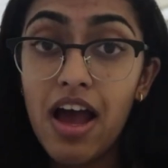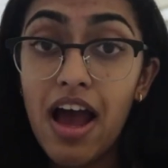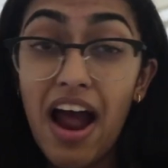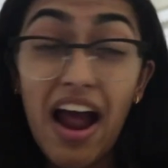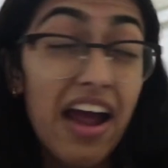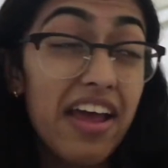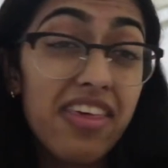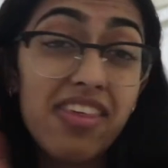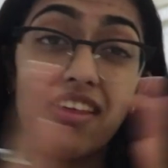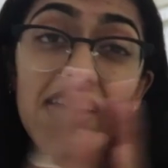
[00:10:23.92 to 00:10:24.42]

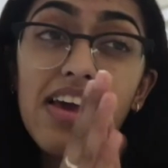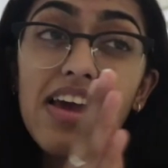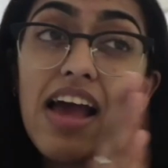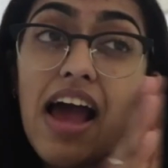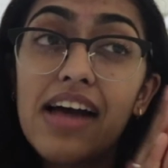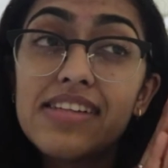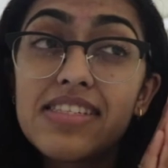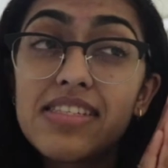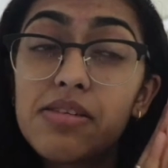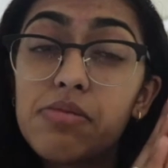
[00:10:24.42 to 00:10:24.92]
I think
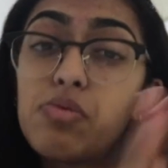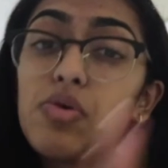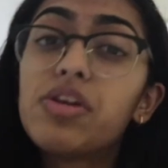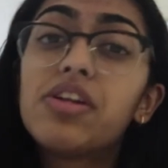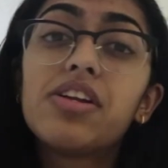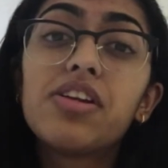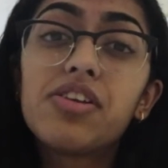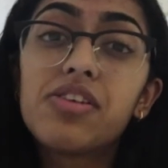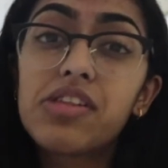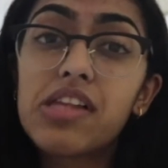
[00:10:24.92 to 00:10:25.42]
at some point
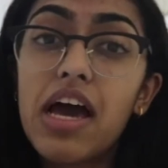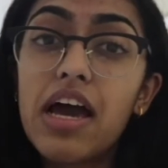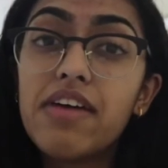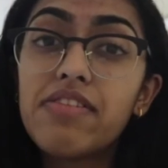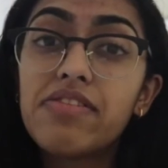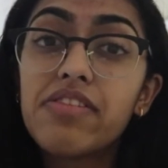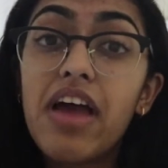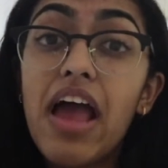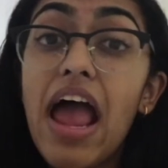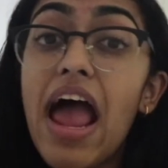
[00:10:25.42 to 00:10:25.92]
in your
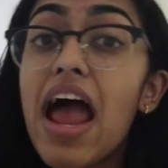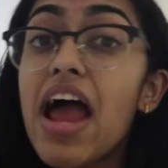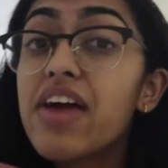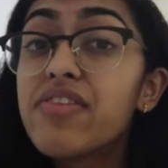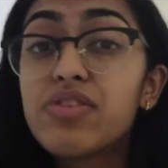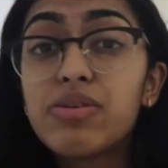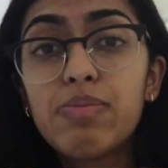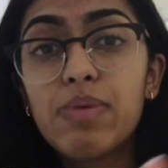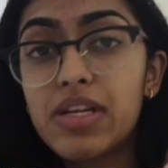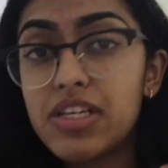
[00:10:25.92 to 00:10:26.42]
life,
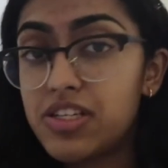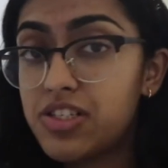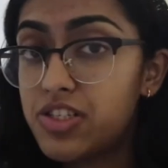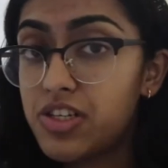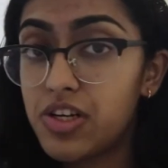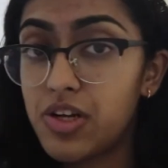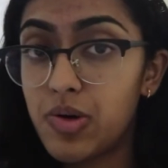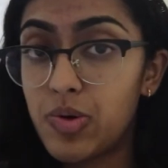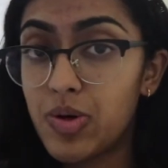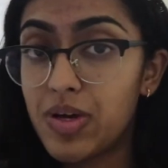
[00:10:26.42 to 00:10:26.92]
everybody
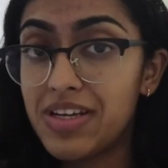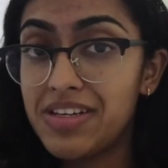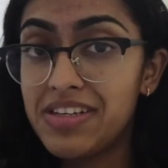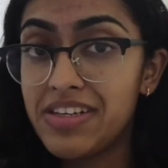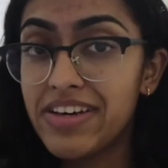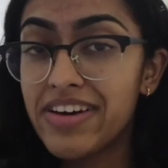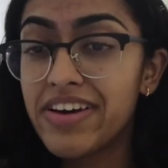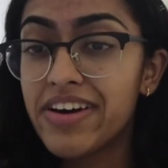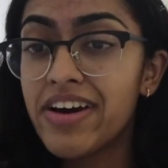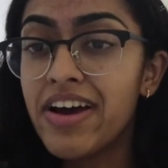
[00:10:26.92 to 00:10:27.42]
should go to
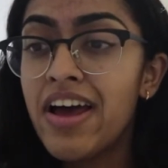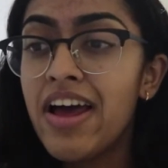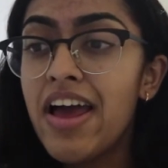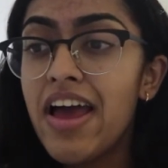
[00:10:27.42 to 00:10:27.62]
India.